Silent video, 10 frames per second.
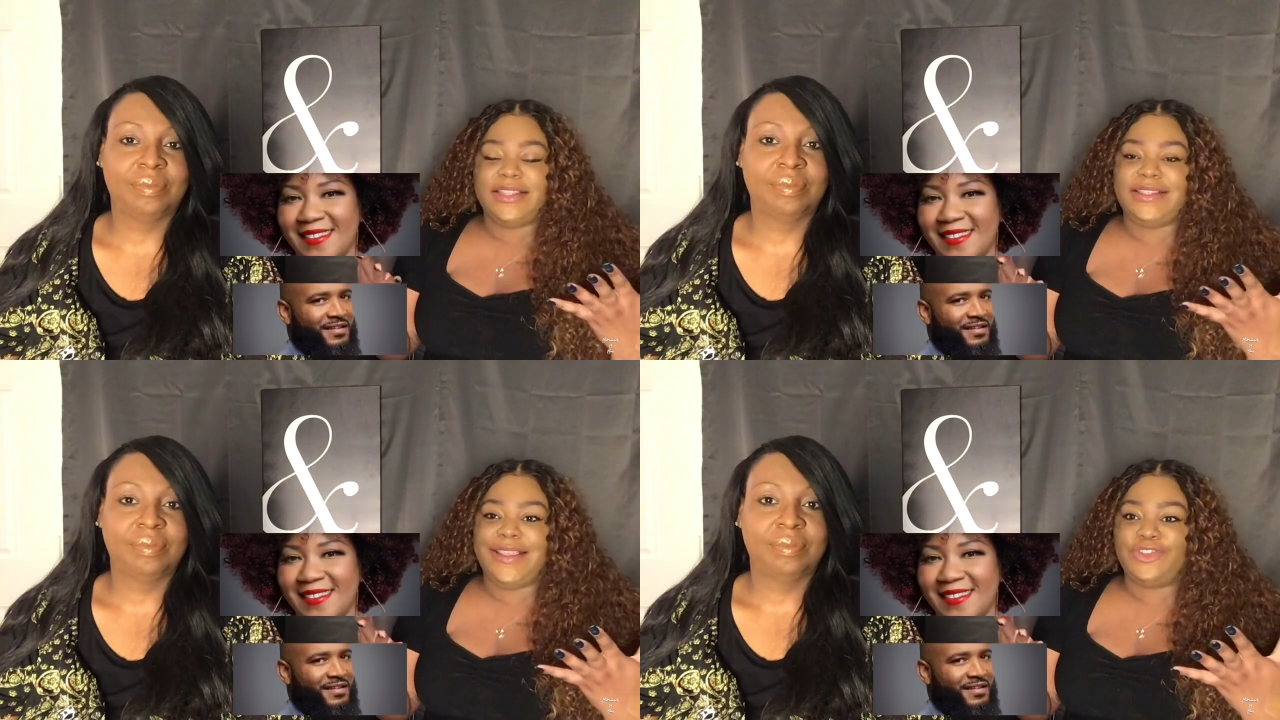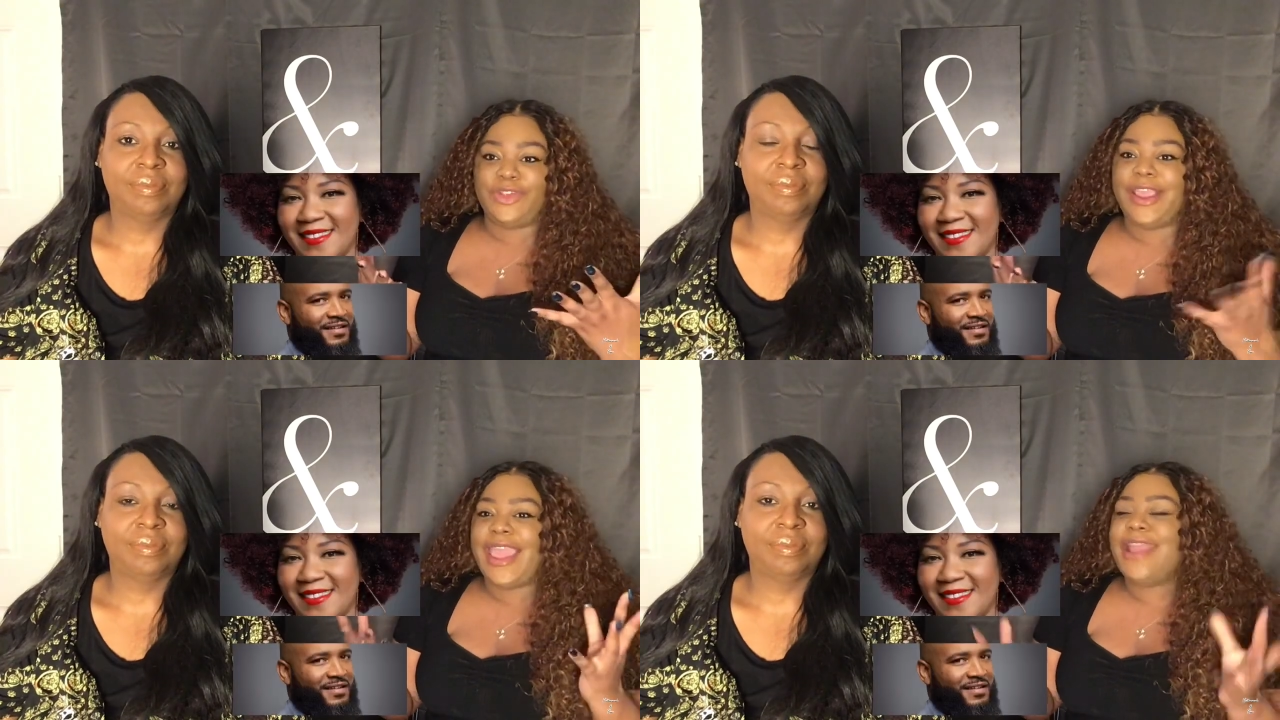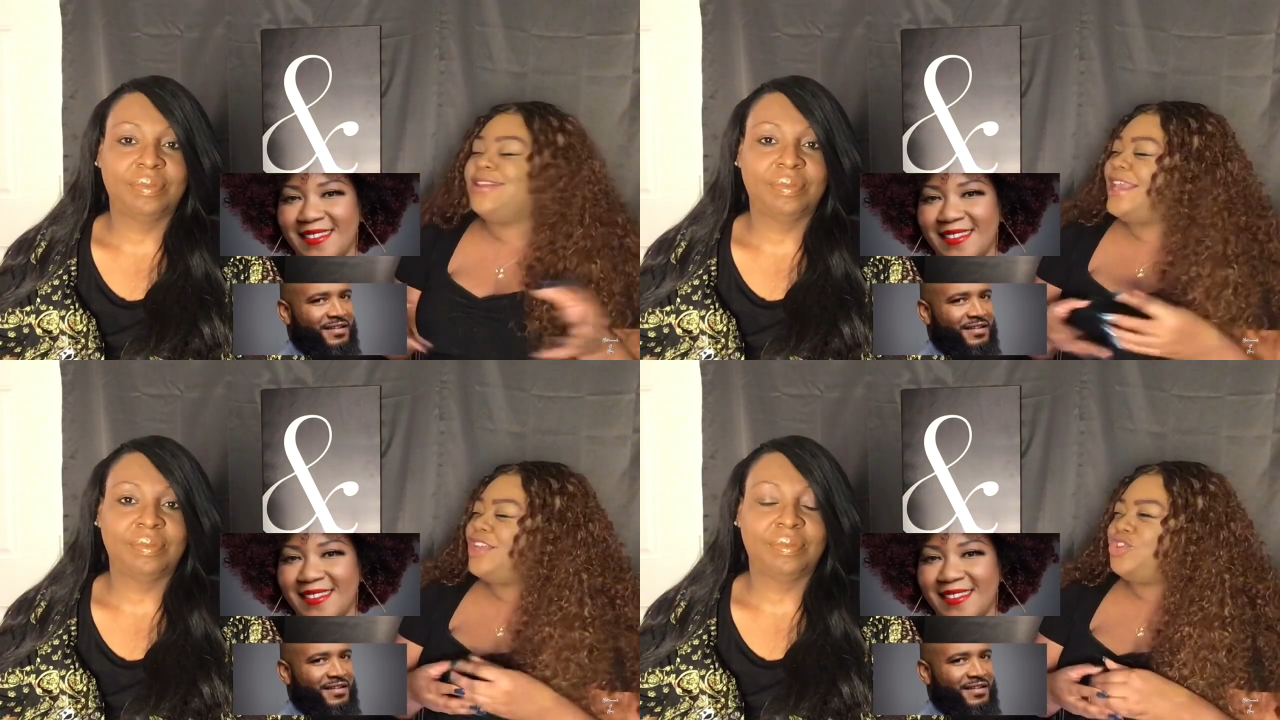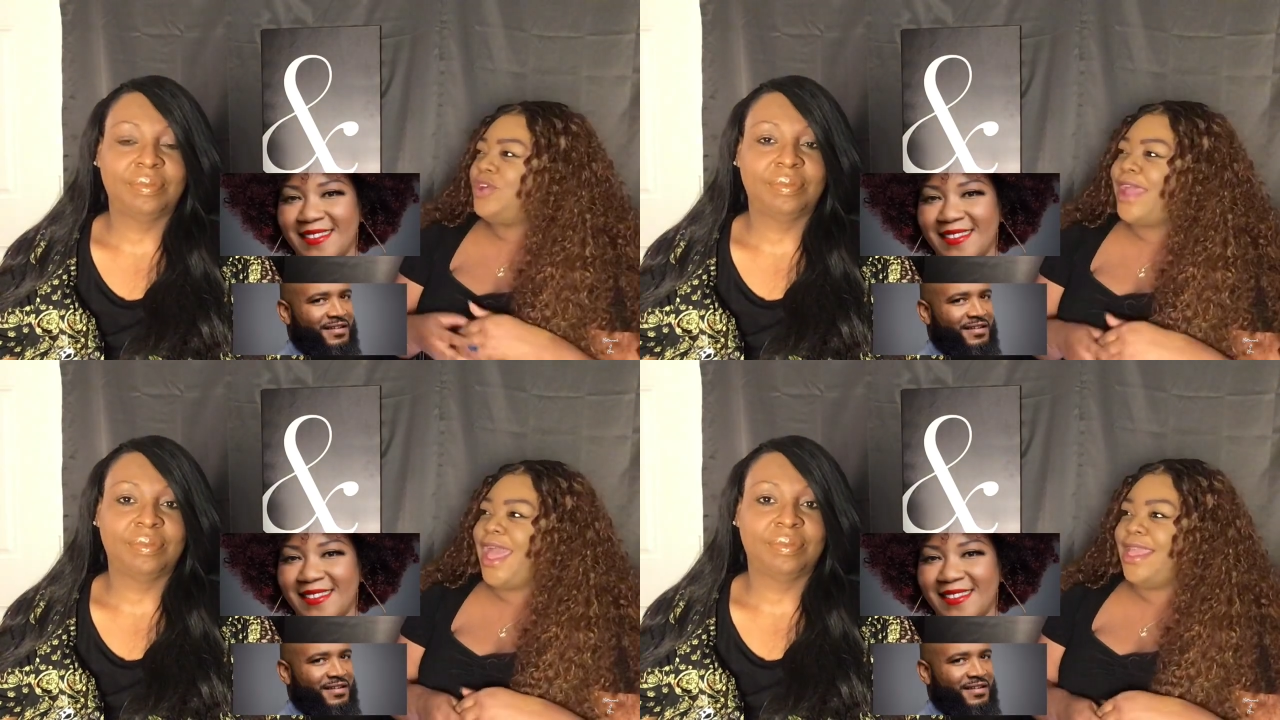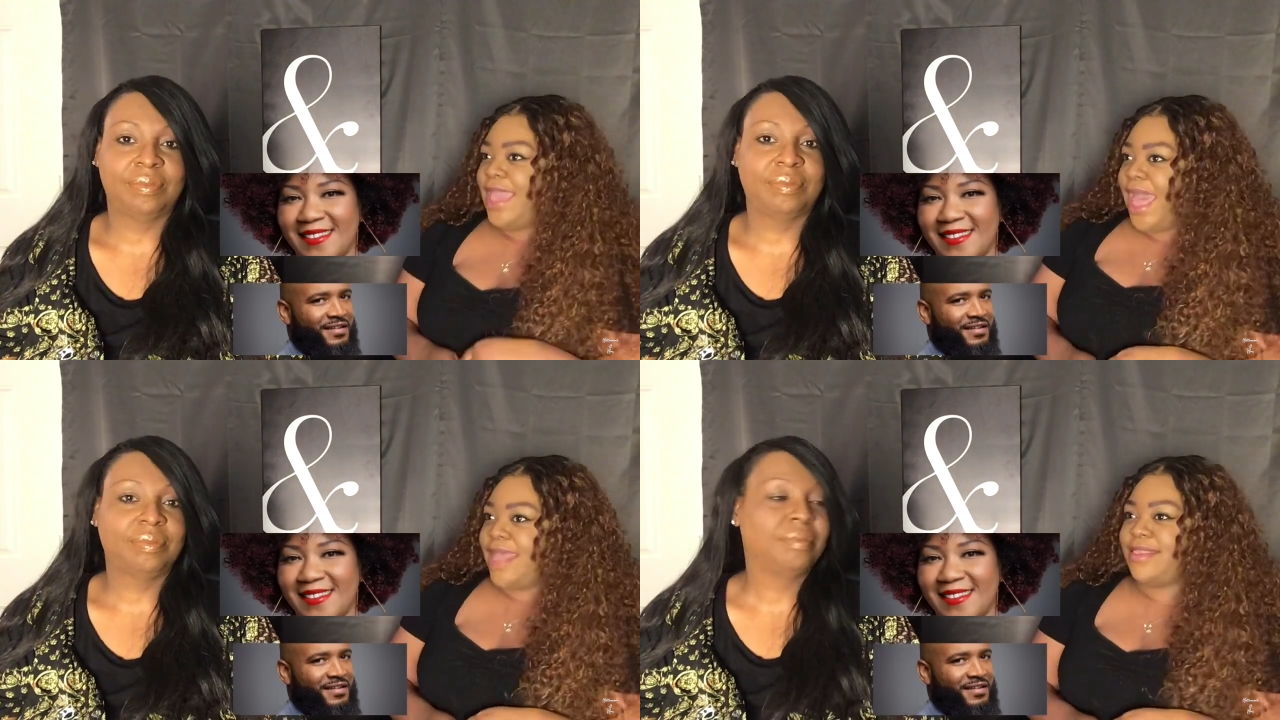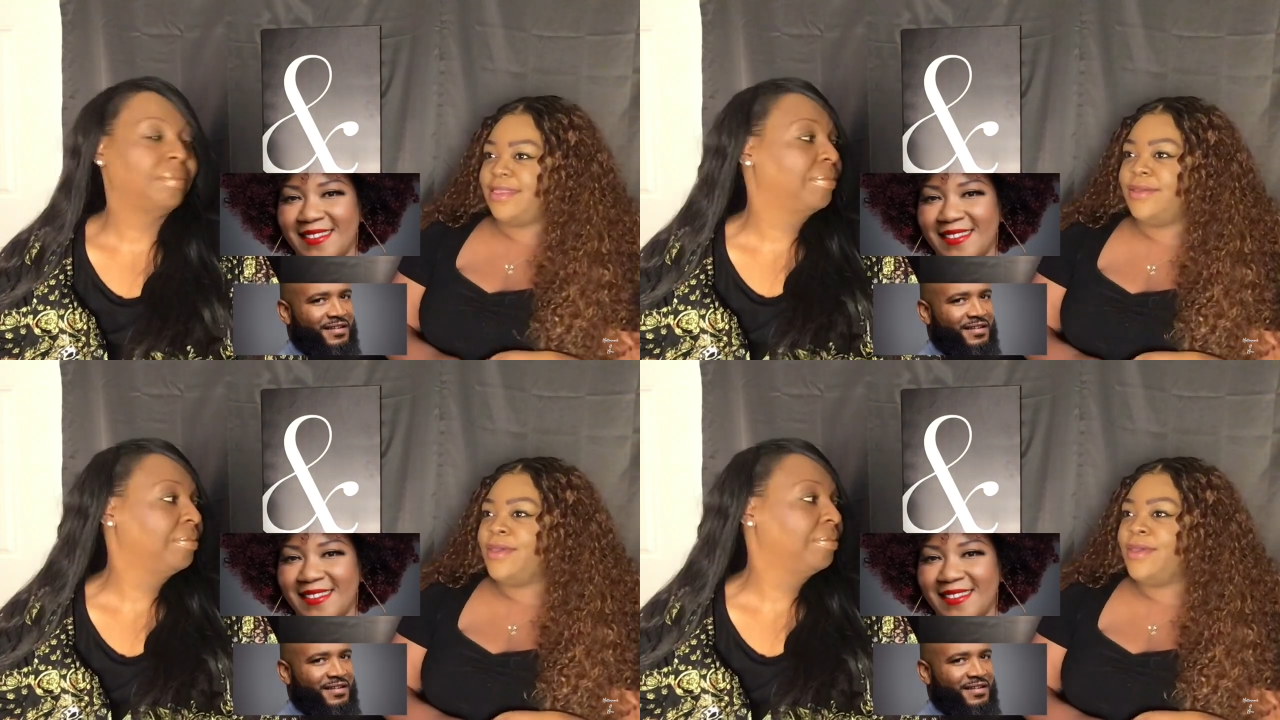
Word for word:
Speaker 1: Dietrich, and Dietrich, I guess,